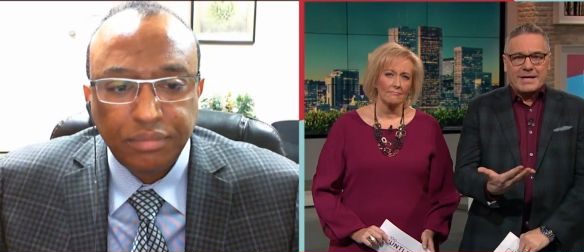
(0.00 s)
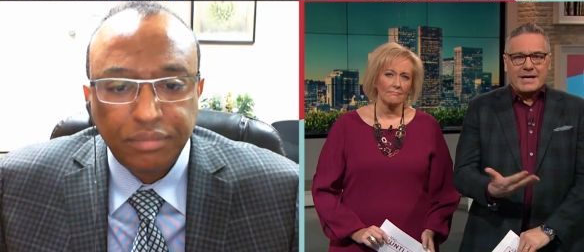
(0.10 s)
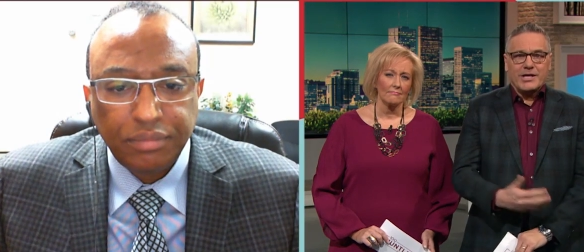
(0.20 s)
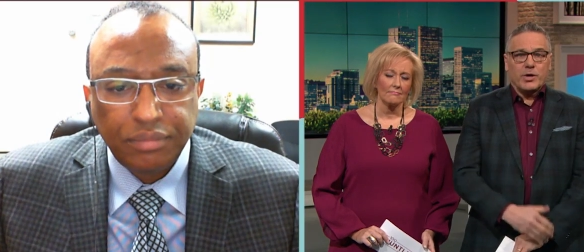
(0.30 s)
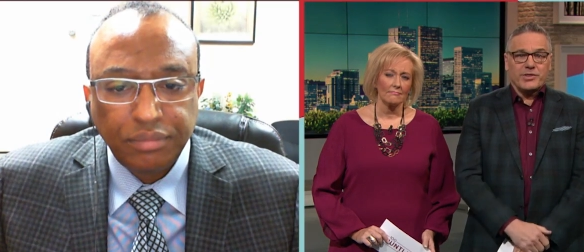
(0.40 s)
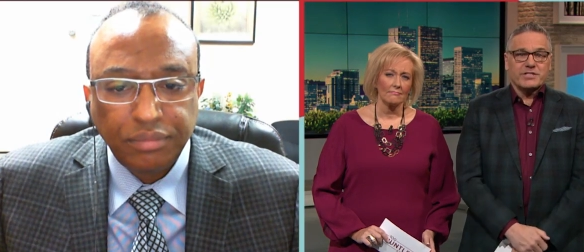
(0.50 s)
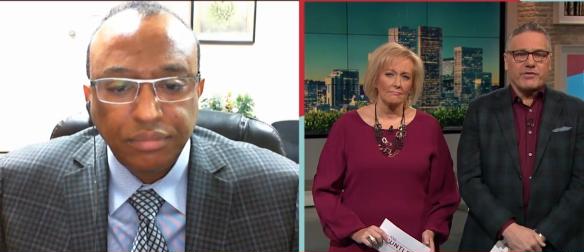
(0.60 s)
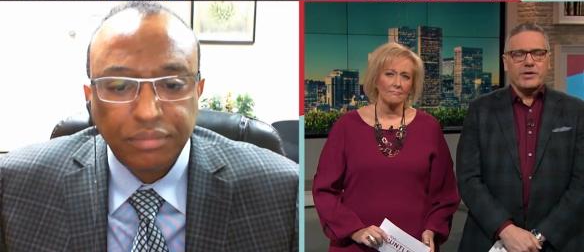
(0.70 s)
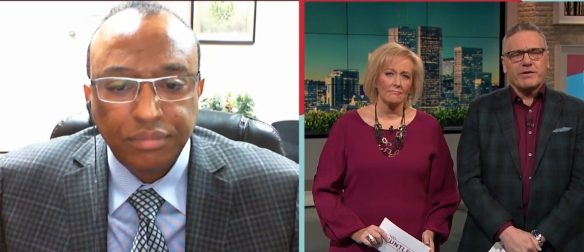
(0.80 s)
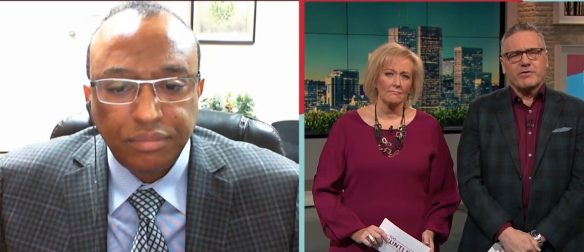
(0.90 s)
Speaker 1: you know, in this
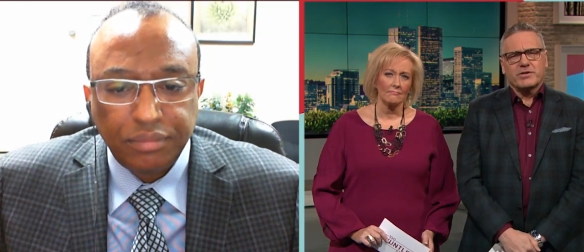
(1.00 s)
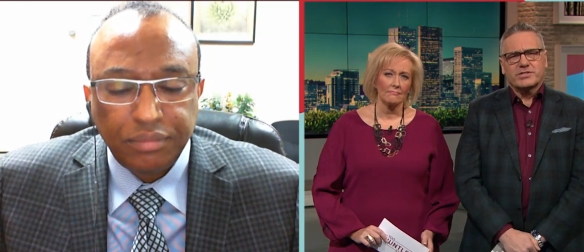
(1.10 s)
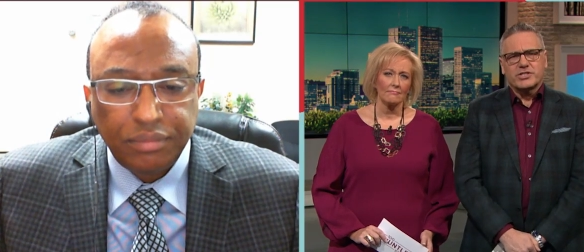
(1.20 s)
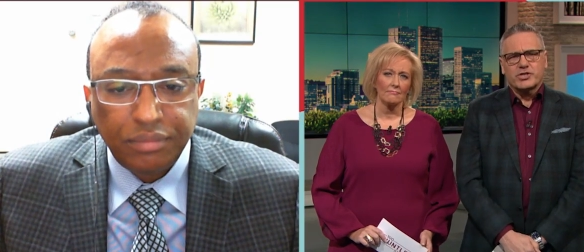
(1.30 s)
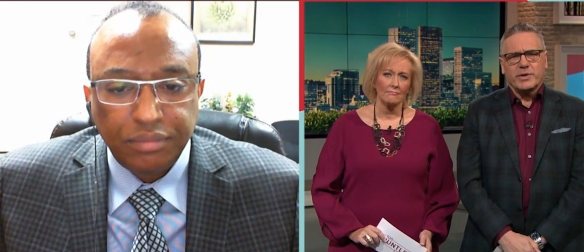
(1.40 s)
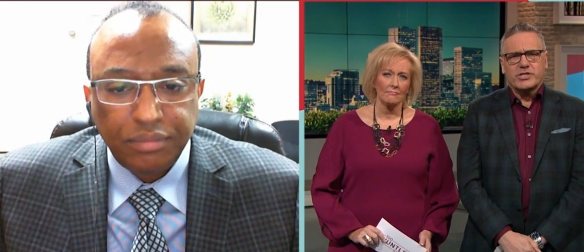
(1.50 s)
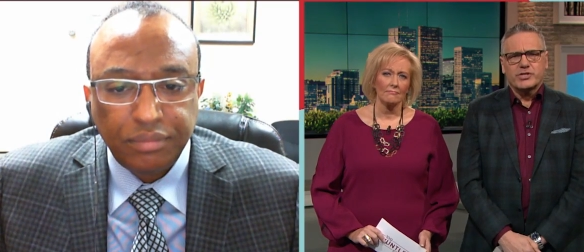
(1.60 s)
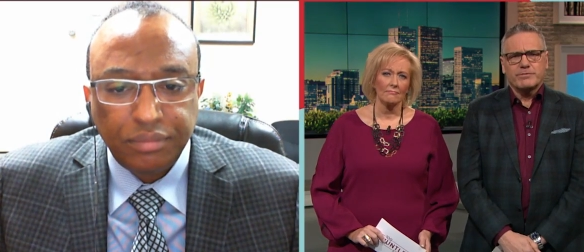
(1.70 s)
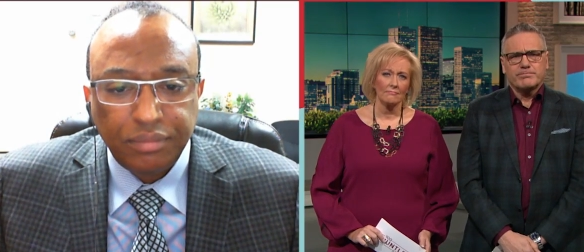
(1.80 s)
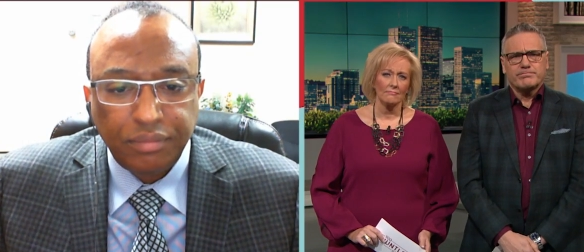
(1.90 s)
very difficult
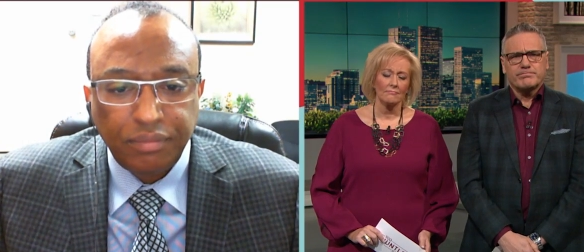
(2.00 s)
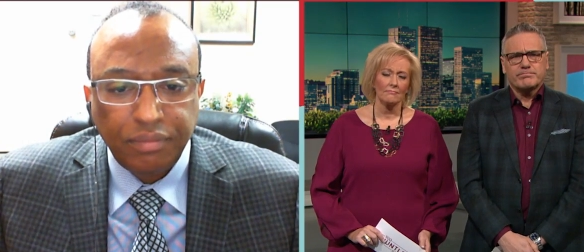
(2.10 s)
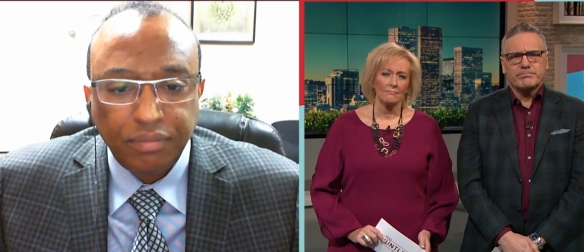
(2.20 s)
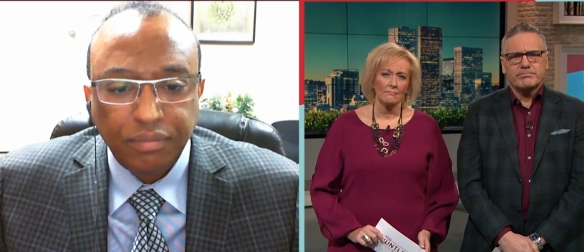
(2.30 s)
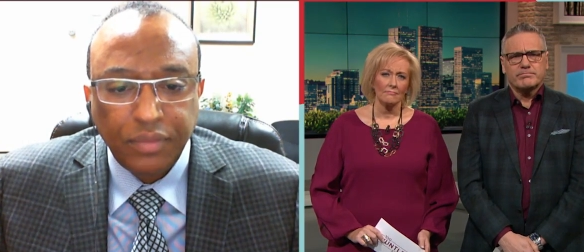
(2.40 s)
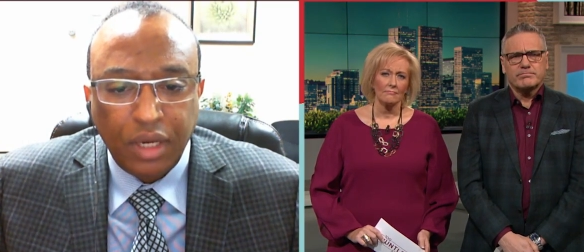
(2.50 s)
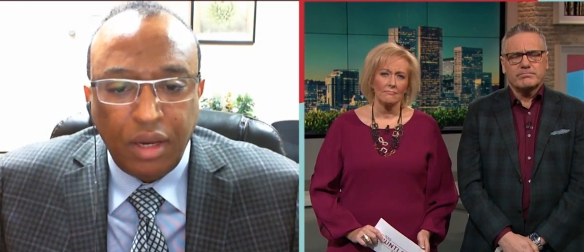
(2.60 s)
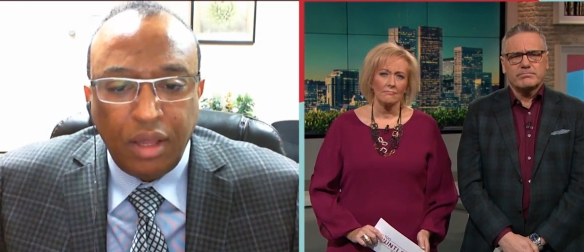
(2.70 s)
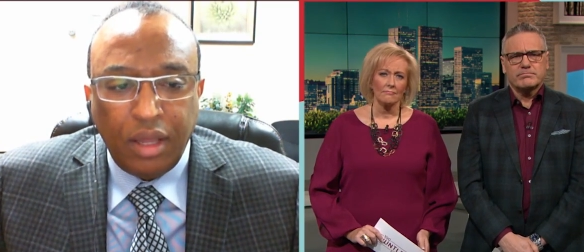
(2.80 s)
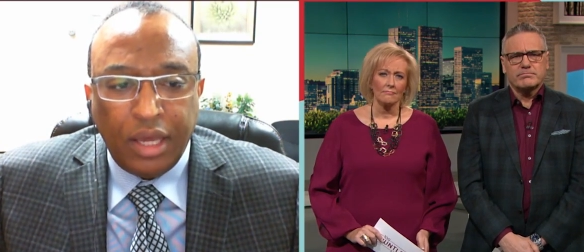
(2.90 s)
situation?
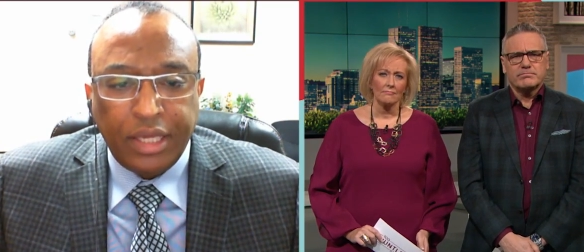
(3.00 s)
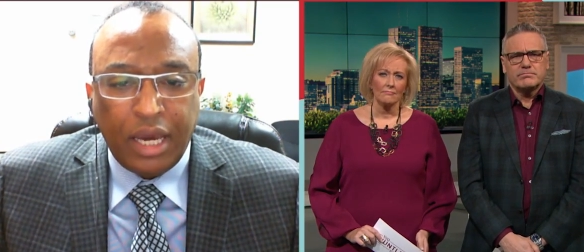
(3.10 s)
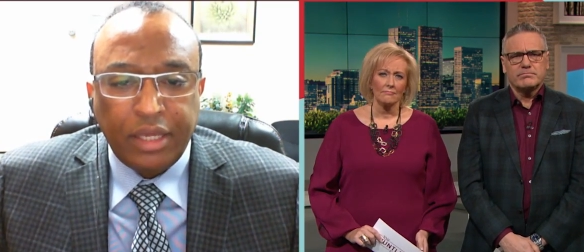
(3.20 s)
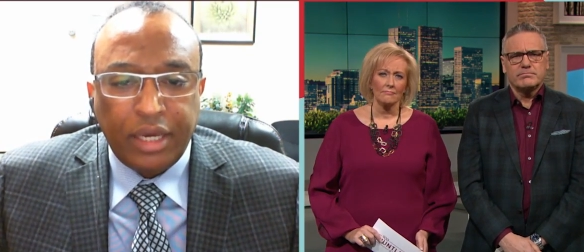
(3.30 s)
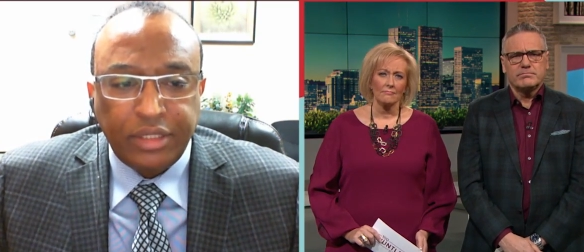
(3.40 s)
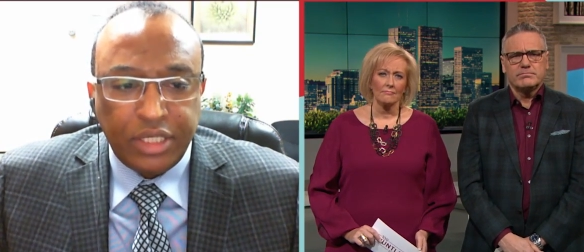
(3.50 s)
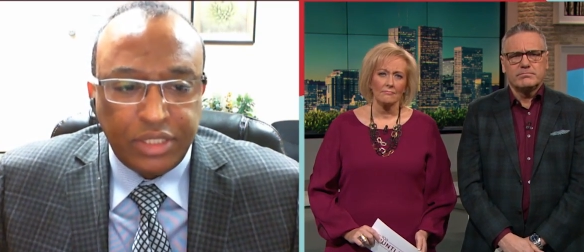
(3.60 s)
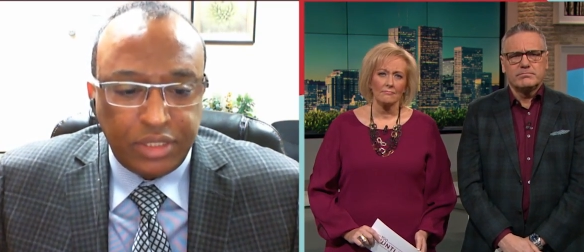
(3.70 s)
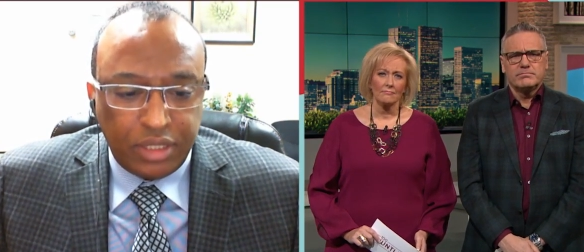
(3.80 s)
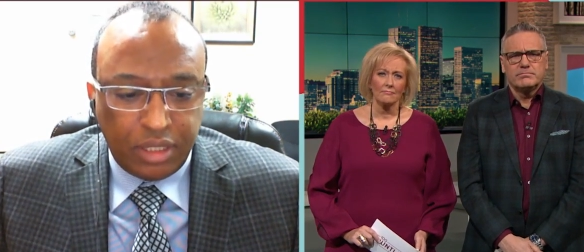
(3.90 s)
Speaker 2: Yeah, yeah,
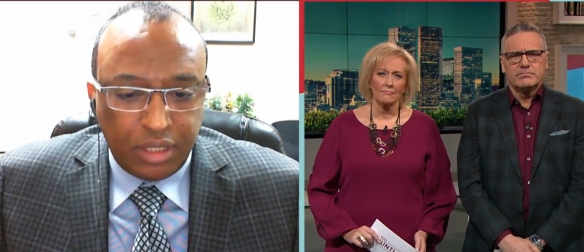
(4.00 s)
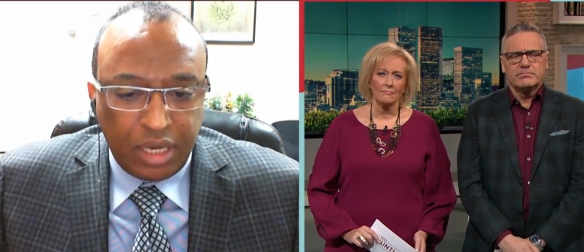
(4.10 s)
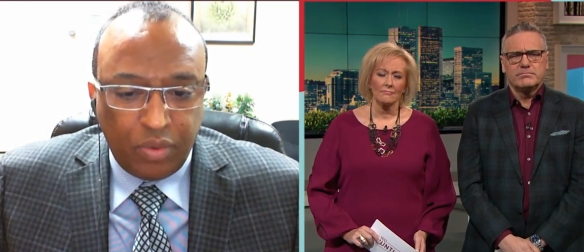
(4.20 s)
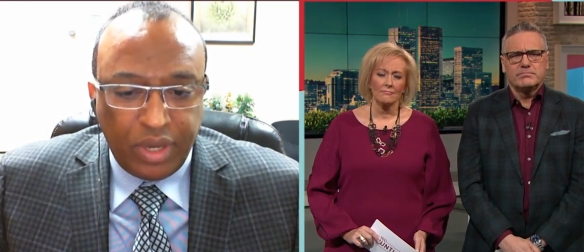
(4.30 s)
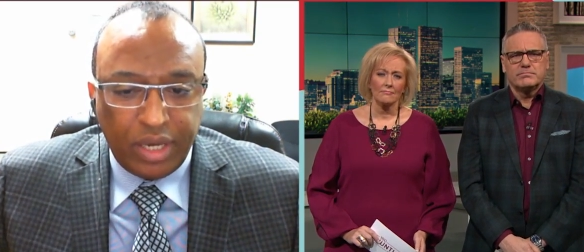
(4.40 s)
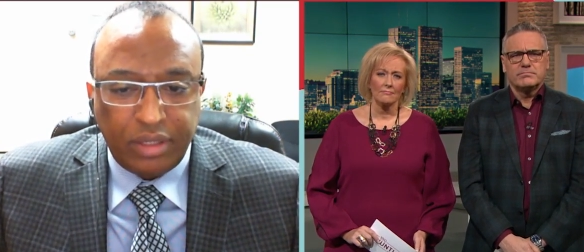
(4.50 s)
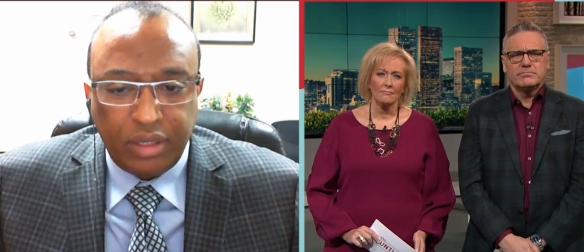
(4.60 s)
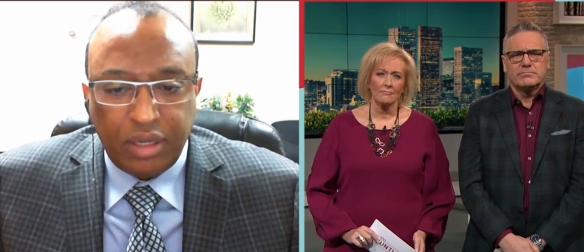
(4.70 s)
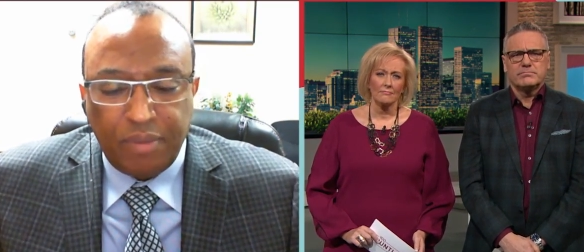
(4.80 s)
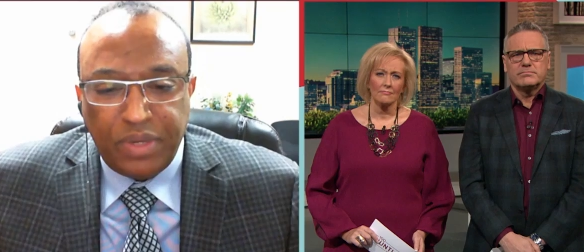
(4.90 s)
just uh, yeah. We
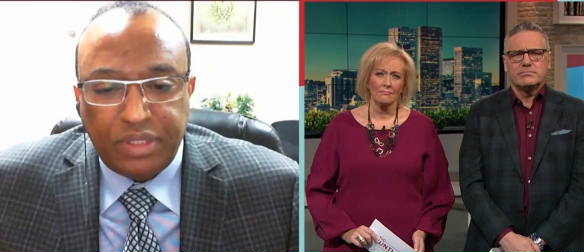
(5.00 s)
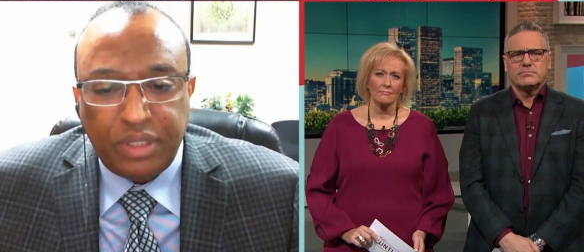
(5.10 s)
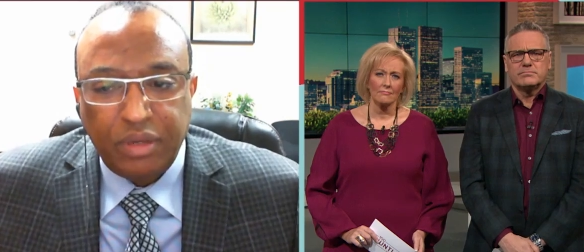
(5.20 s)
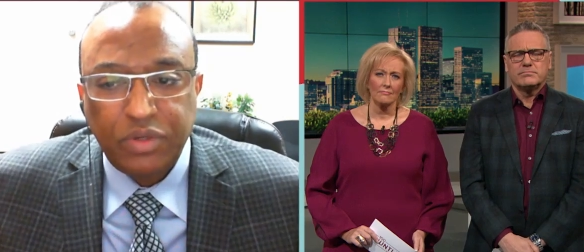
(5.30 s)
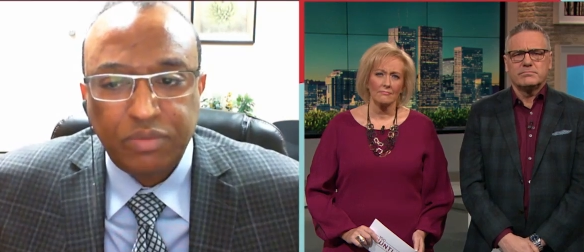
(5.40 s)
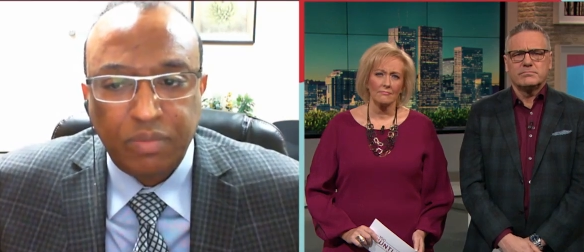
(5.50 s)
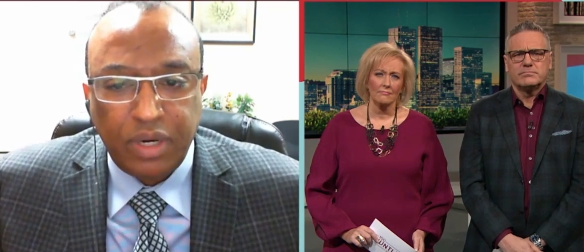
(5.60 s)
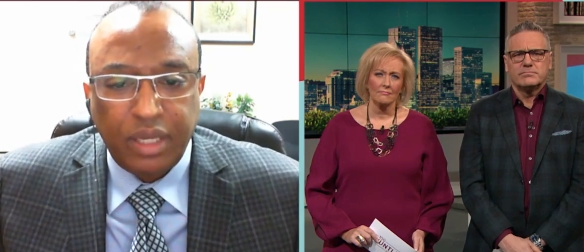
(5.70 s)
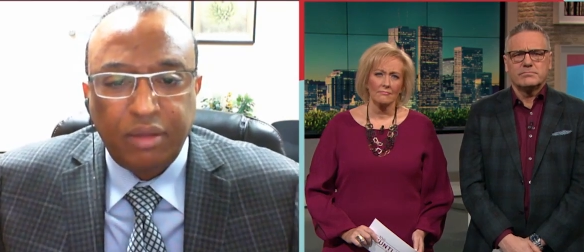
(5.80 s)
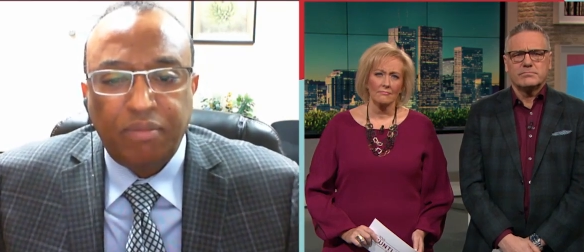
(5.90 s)
had uh, a meeting
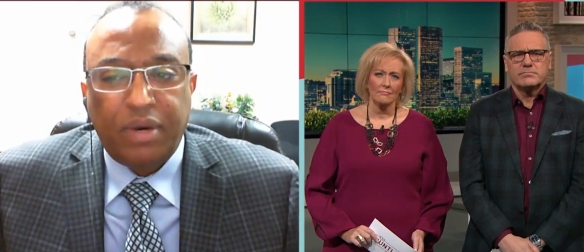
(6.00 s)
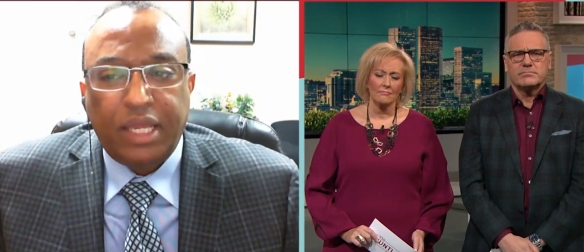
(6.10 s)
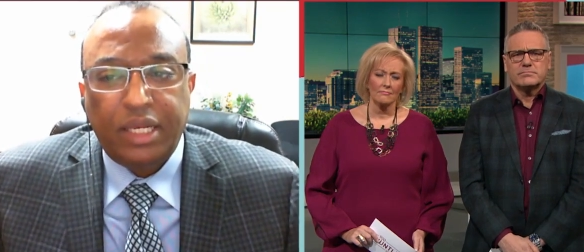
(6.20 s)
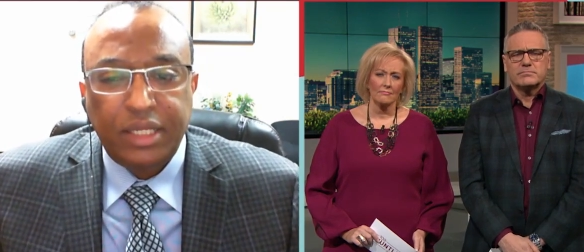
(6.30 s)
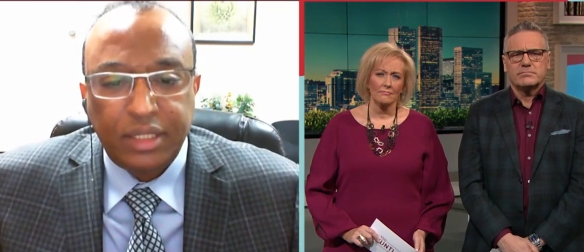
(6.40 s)
with my my